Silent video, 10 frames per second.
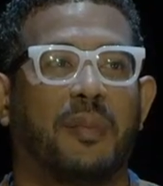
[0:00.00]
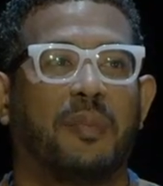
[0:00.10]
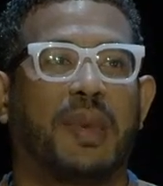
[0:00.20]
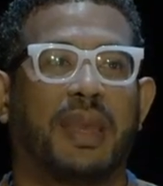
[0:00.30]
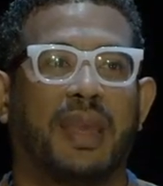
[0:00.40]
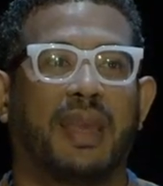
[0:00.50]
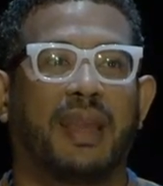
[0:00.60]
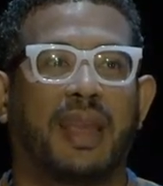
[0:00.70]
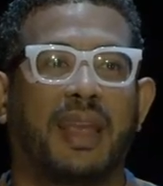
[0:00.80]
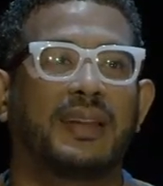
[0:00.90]

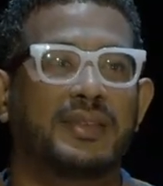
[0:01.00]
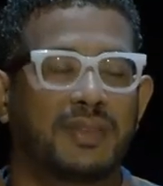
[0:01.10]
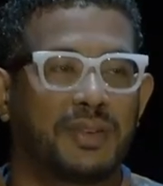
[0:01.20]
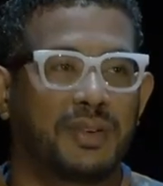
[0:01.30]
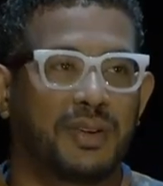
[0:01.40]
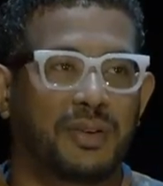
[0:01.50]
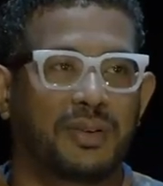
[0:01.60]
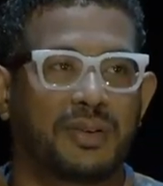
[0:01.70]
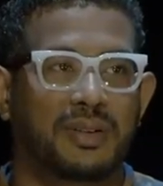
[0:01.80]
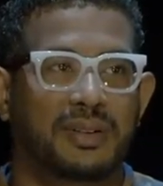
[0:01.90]
being in
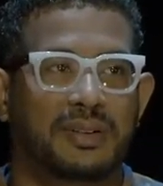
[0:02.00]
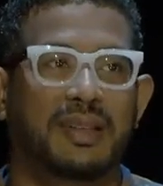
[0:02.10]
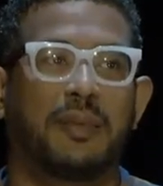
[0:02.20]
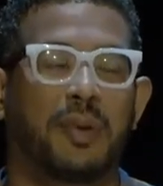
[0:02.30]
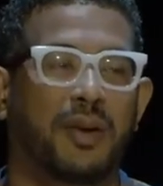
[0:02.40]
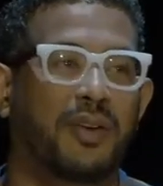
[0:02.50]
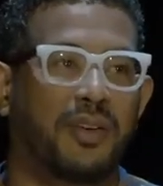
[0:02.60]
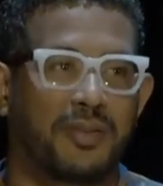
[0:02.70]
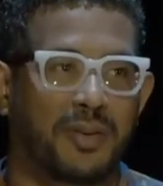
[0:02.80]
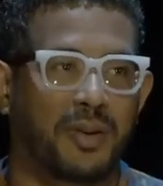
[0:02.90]
studio, sleeping on
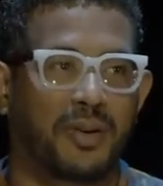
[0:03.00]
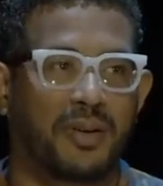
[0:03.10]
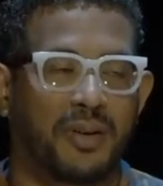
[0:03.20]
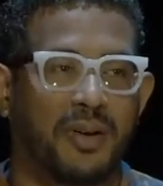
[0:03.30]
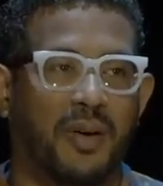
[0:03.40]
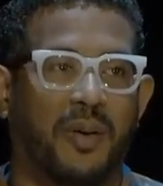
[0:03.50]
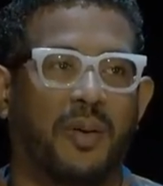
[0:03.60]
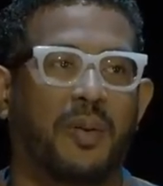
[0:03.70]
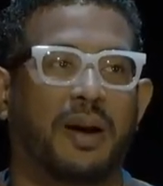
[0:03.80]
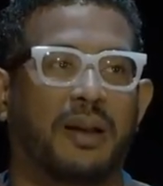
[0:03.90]
the floor
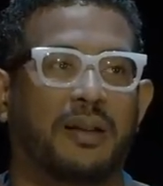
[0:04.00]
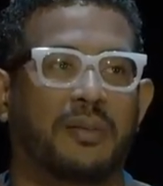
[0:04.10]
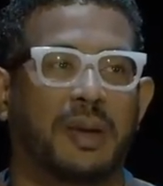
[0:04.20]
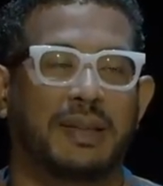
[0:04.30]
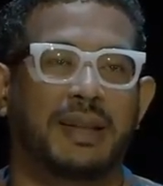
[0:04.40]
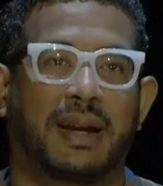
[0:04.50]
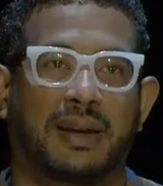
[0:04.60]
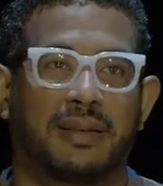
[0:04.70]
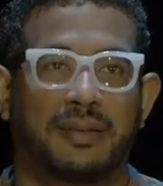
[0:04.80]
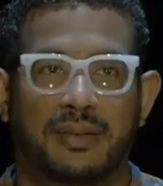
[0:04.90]
while my
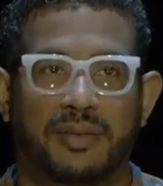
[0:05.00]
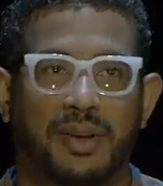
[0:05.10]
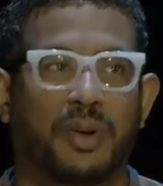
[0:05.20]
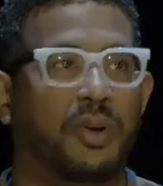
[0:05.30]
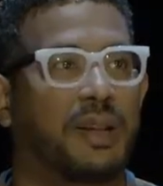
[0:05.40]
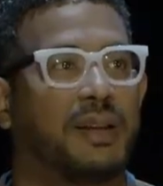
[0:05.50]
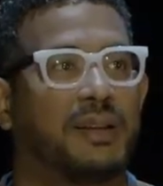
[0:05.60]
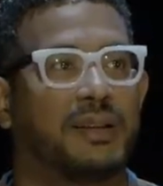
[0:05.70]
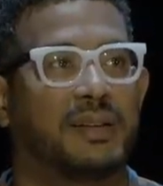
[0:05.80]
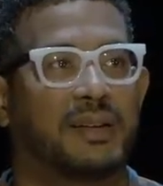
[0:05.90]
dad recorded,
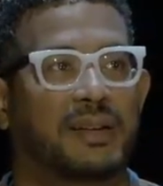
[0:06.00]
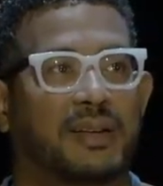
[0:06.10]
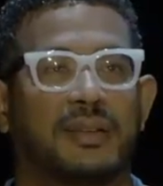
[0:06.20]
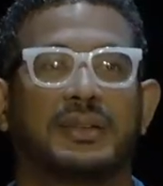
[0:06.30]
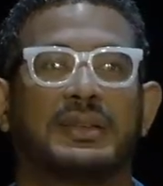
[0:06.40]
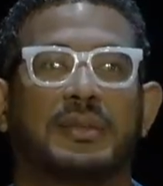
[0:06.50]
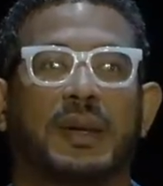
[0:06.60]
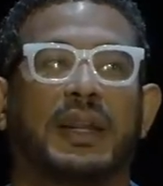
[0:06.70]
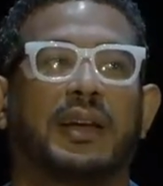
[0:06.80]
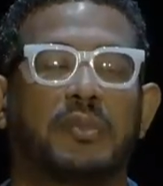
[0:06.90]
because my
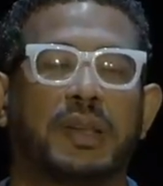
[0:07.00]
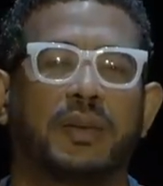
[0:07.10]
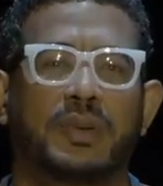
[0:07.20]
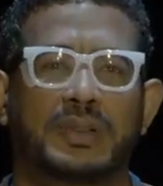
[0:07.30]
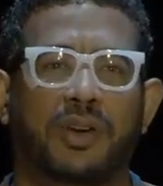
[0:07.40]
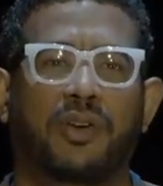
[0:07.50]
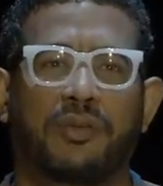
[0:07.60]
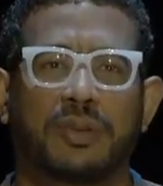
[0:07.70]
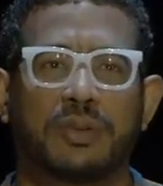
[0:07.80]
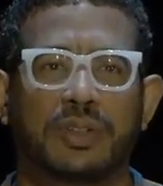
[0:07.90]
dad played with Song
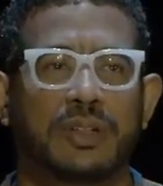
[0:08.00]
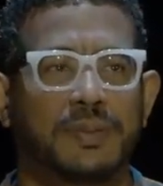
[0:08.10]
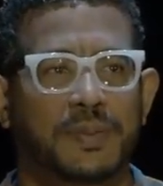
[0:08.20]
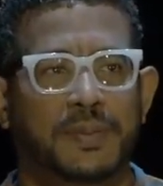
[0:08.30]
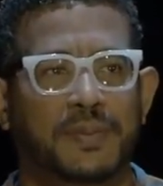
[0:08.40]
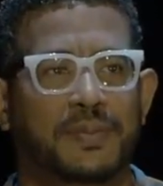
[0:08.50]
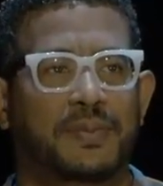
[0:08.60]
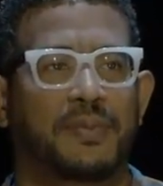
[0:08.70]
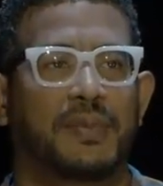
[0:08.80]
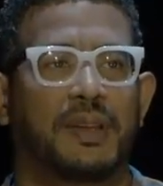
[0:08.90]
Revolution.
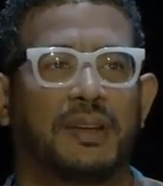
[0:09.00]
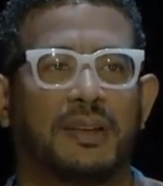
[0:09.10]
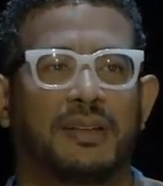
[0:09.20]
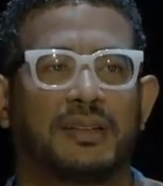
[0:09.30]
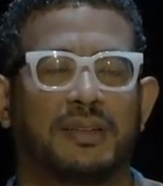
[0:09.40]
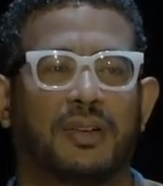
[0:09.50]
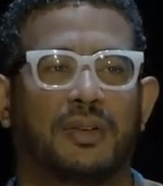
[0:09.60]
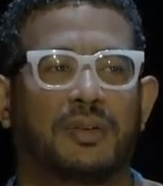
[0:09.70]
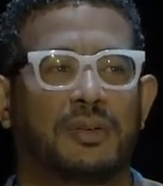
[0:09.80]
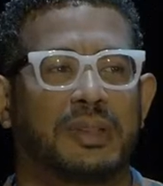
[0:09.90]

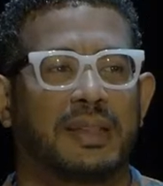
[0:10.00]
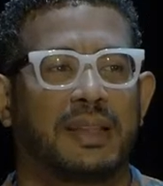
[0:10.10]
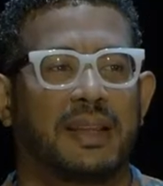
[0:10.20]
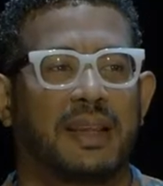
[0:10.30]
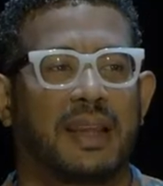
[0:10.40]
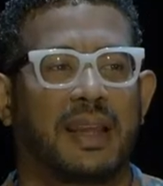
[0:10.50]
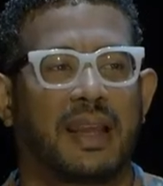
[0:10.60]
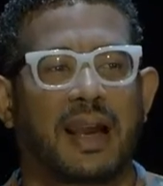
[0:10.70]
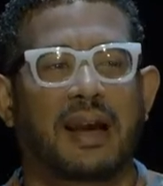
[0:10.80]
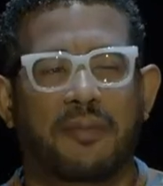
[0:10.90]
So
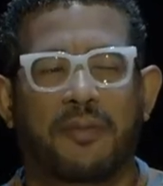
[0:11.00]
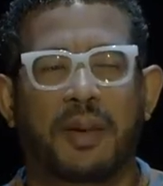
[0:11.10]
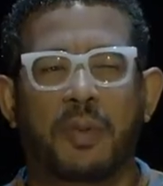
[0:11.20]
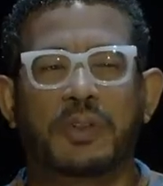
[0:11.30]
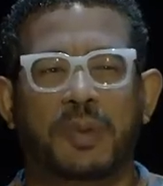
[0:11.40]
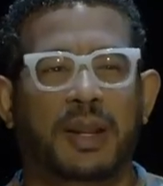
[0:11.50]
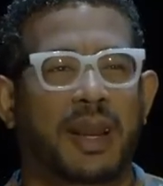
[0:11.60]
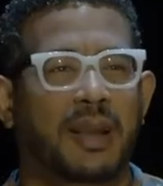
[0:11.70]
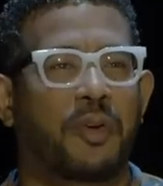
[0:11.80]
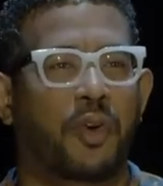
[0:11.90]
for the most part, I
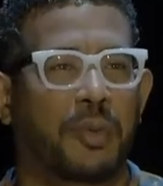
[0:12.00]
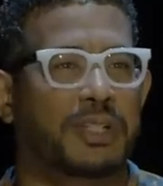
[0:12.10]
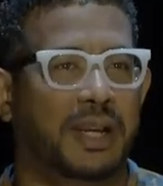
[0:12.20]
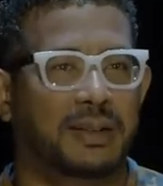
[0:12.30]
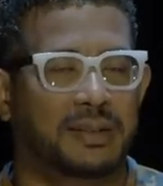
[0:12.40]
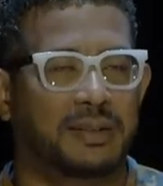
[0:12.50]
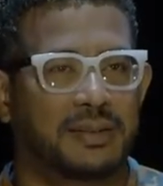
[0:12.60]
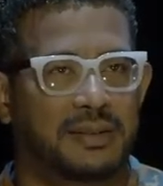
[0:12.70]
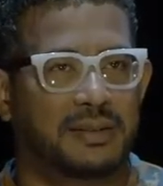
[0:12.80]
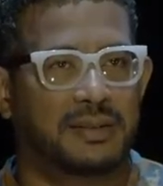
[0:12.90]
had a normal childhood.
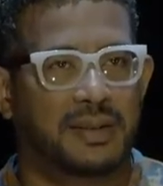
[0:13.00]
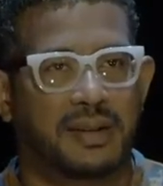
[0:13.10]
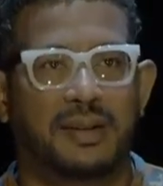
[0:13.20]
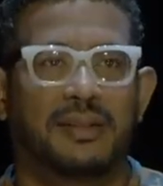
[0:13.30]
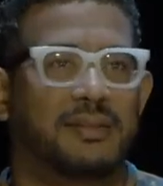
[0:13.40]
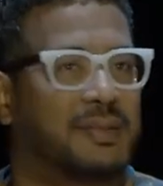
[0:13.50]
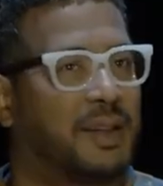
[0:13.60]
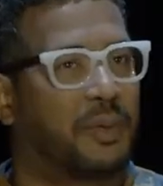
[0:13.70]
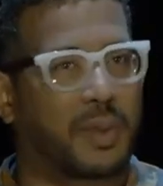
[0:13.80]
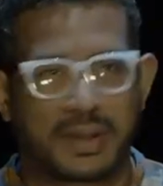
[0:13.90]

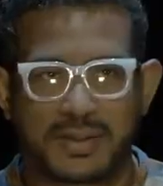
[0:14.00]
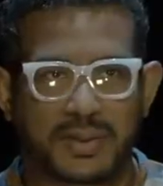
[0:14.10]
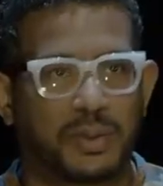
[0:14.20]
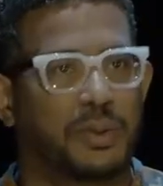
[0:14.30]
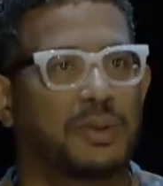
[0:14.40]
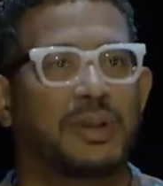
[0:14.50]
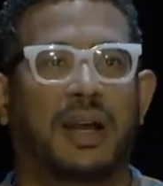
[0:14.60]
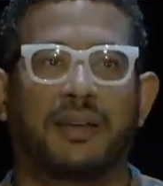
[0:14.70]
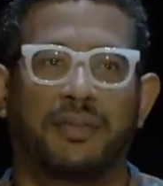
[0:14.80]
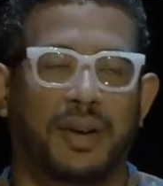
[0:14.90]
You know, went to school,
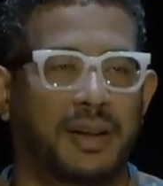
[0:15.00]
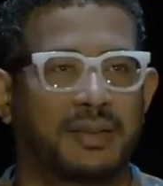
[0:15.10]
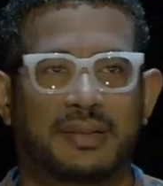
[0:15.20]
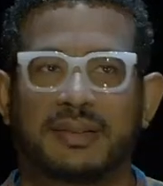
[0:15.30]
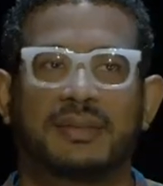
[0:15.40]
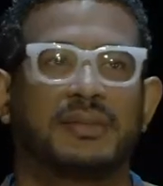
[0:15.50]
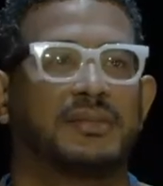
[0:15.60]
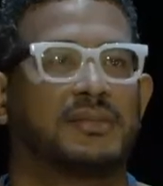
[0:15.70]
had friends,